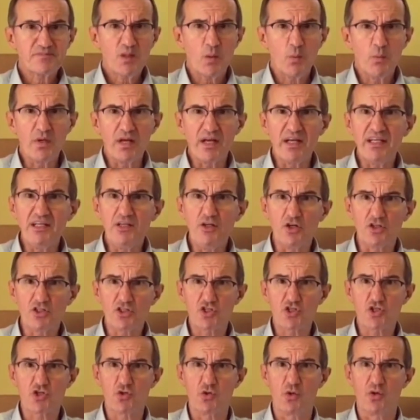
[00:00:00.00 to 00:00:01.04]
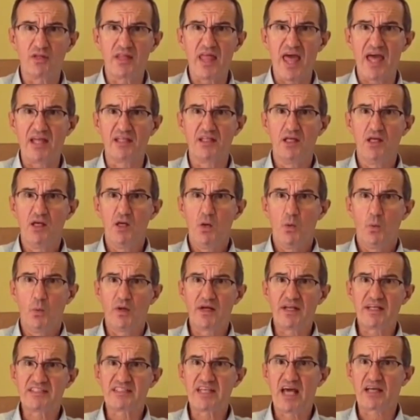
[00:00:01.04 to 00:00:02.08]
we're really not sure that
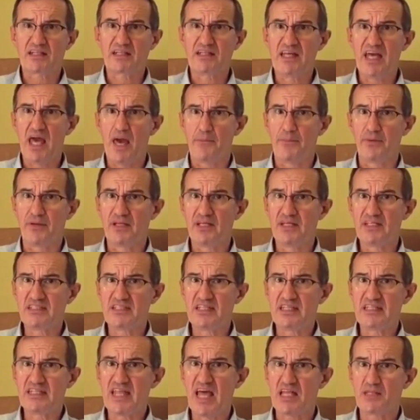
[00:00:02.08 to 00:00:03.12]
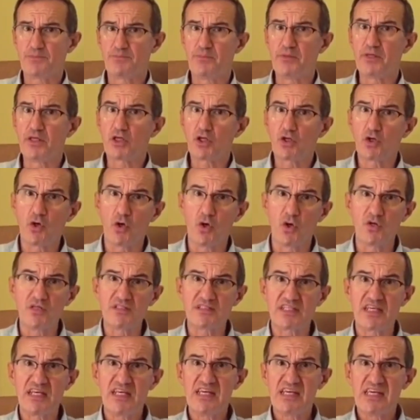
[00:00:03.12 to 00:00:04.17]
what exactly happened. Is it that
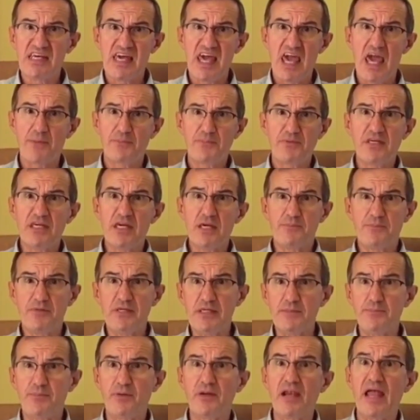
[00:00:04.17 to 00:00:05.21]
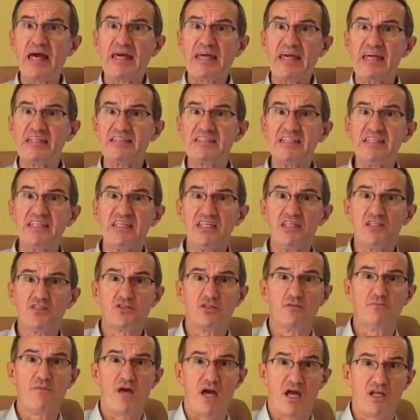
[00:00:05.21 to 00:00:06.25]
because happier people are getting
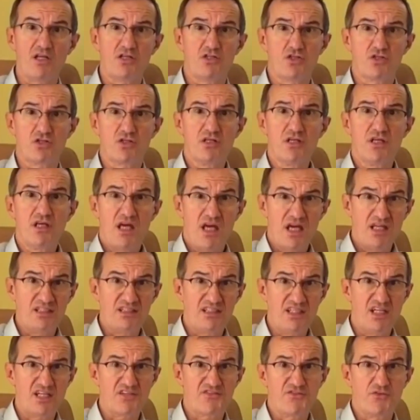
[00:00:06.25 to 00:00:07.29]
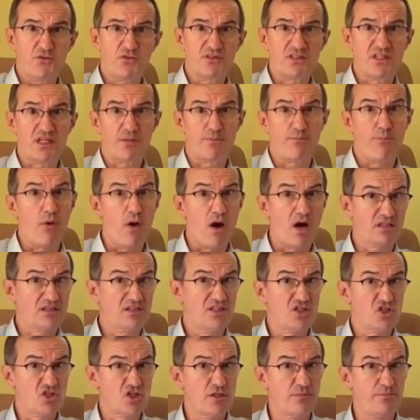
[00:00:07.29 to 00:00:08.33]
into marriage and therefore their
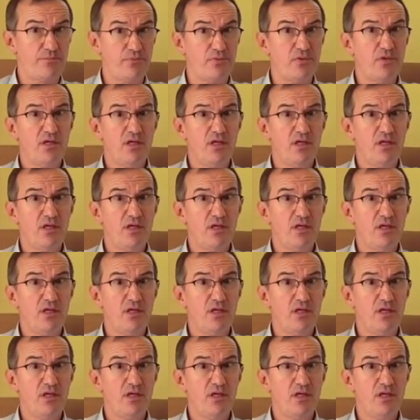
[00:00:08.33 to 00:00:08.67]
partnership